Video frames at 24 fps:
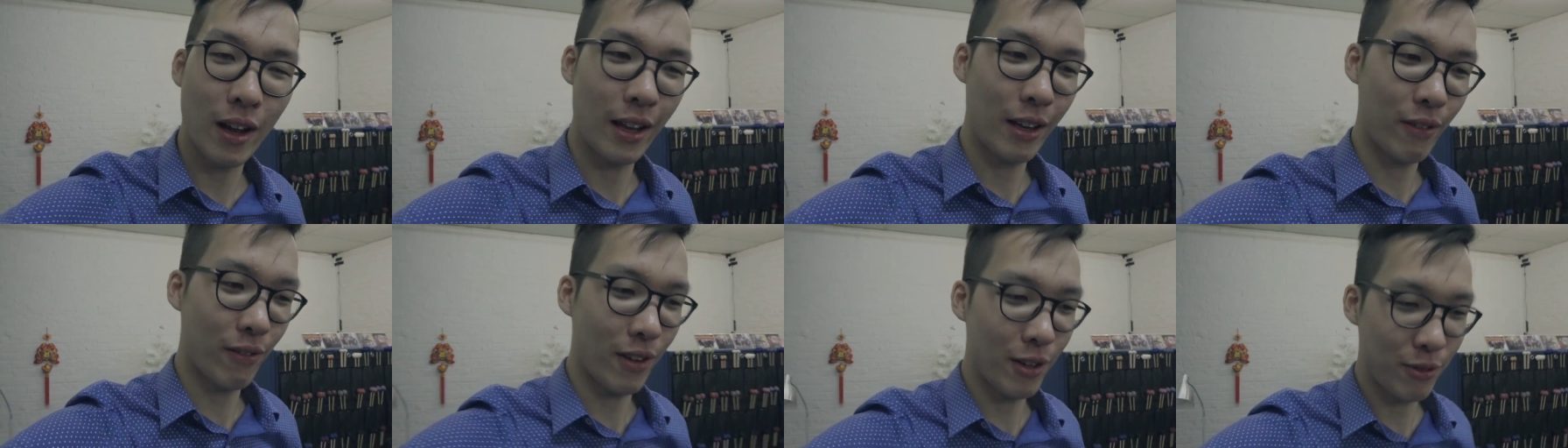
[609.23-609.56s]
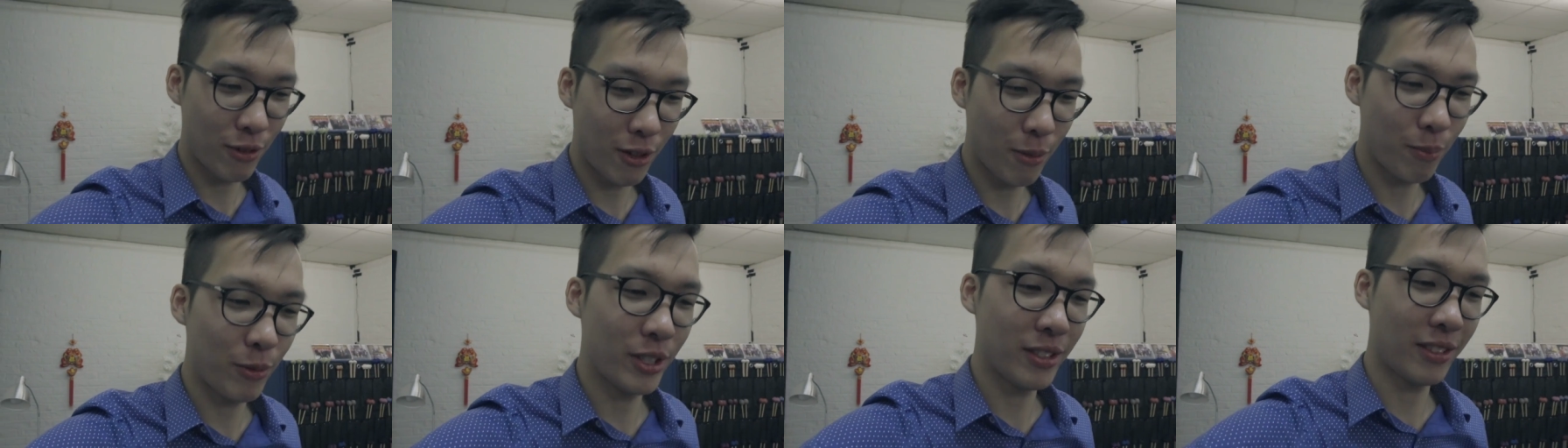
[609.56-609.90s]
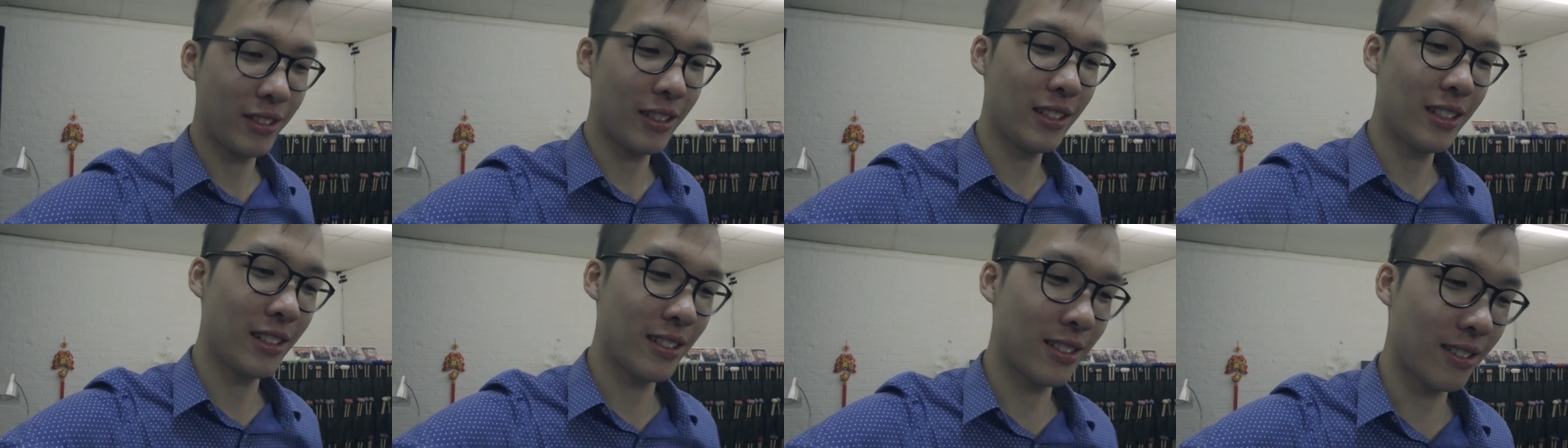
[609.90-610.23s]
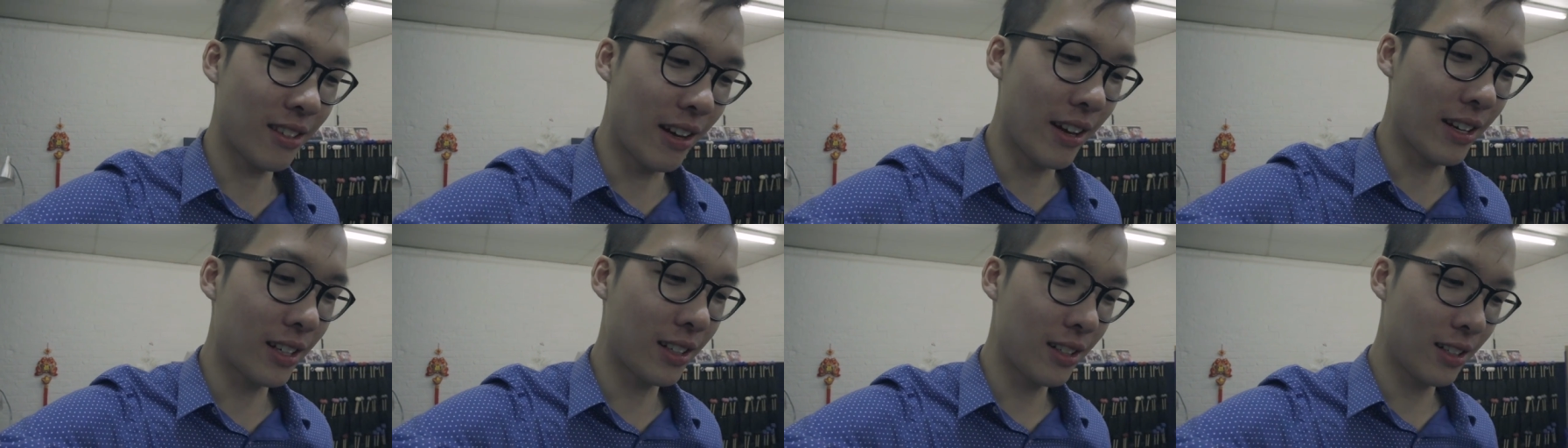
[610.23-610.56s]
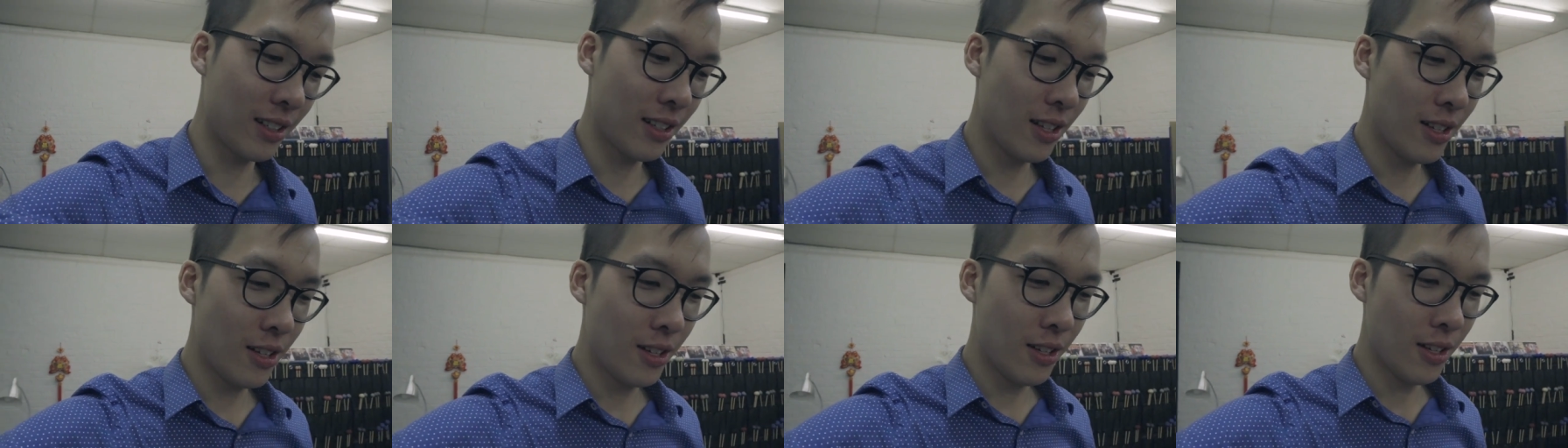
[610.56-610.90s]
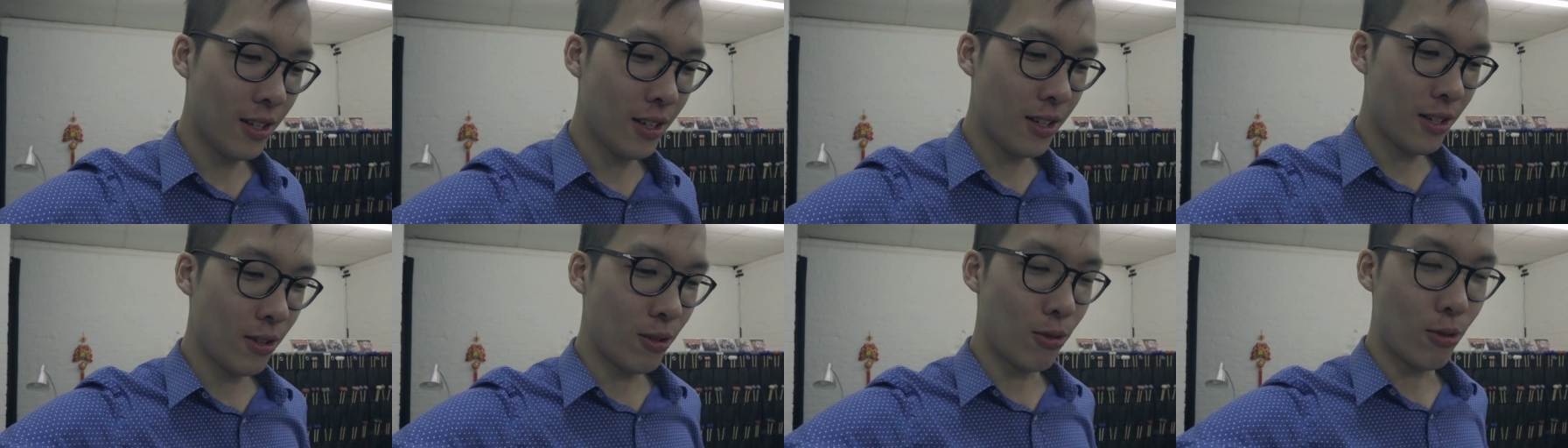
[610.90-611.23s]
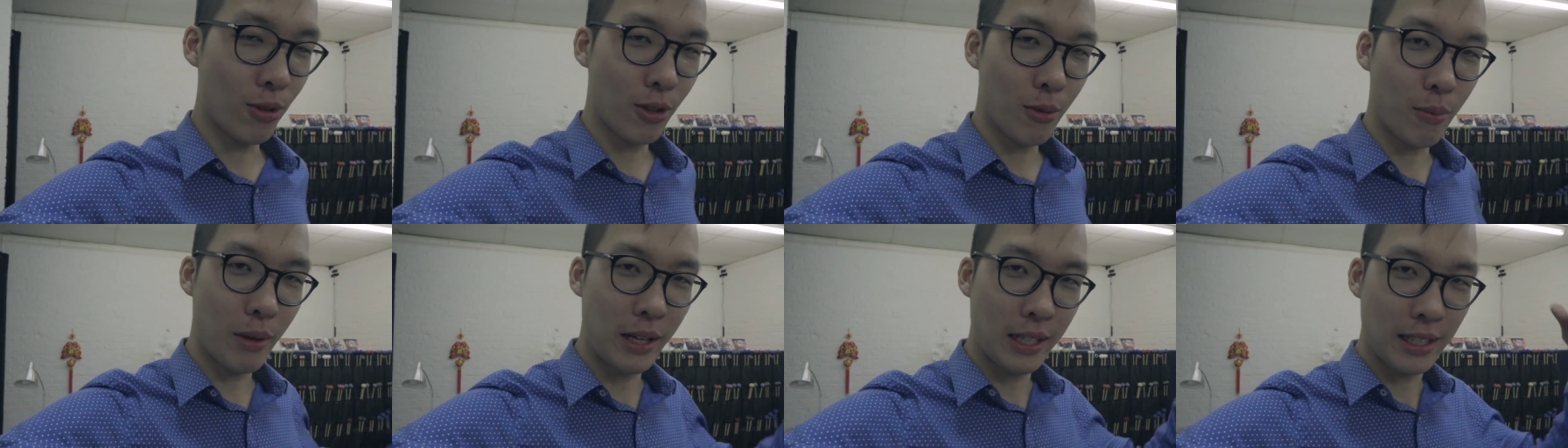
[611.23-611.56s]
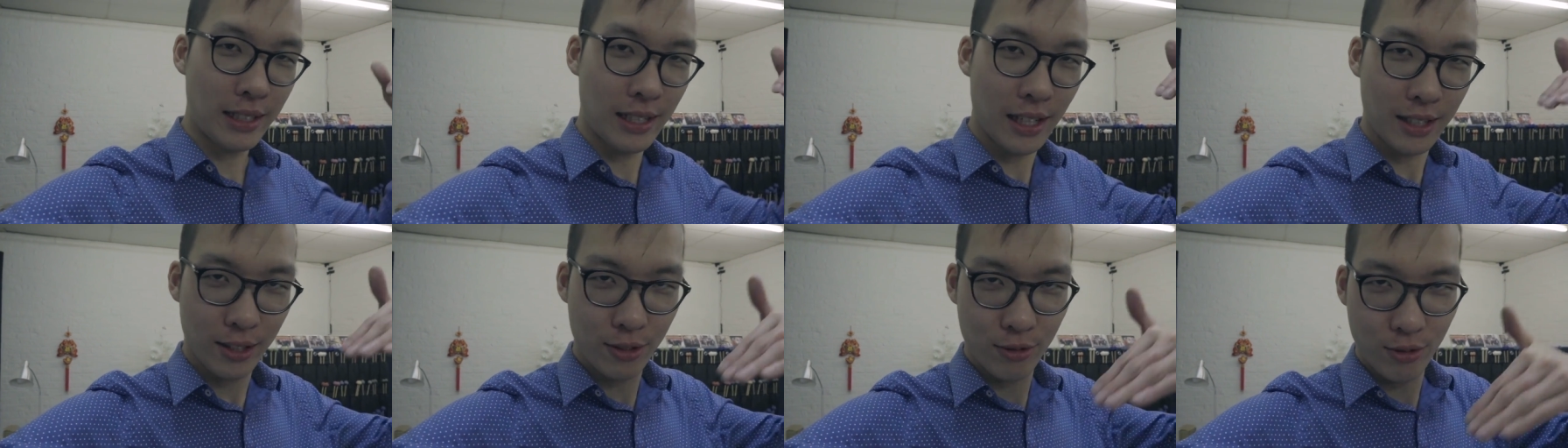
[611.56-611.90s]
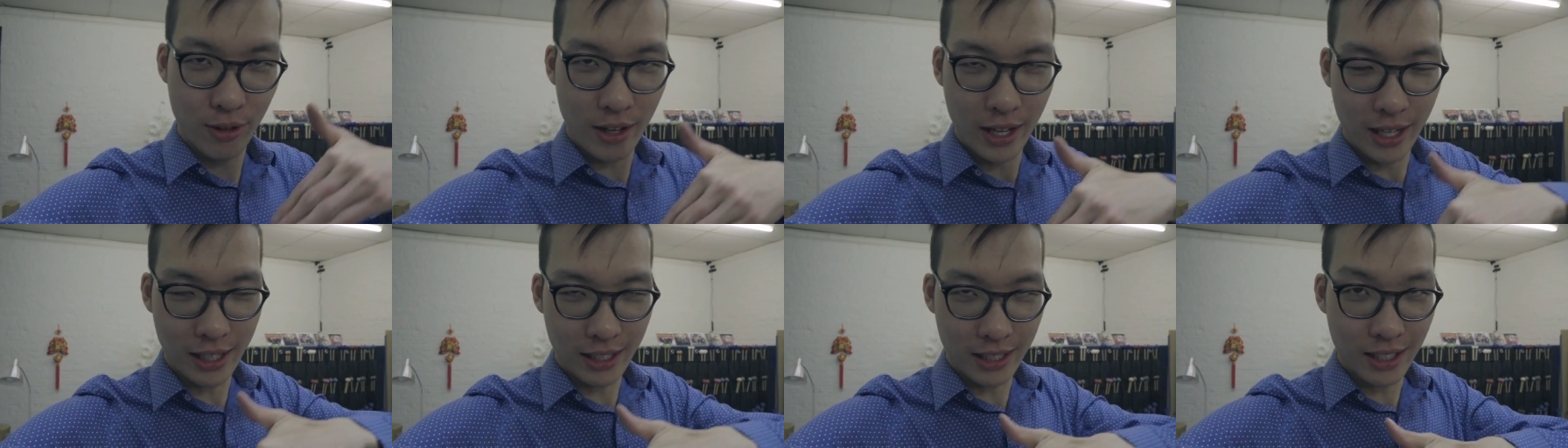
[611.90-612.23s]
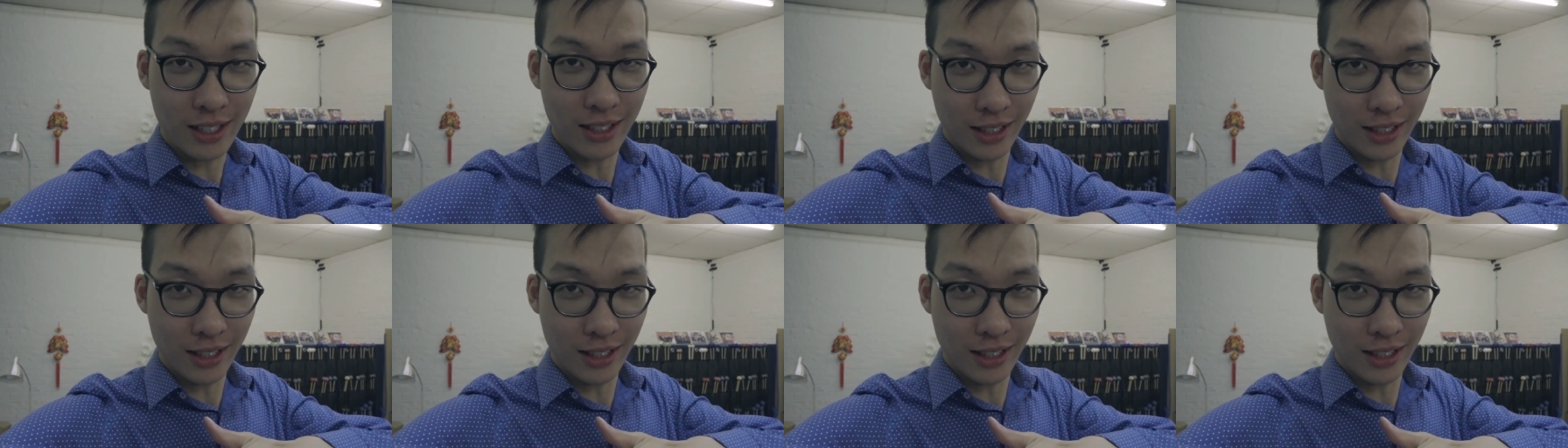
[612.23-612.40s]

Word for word: If I drop this in, it's like all the money down the drain,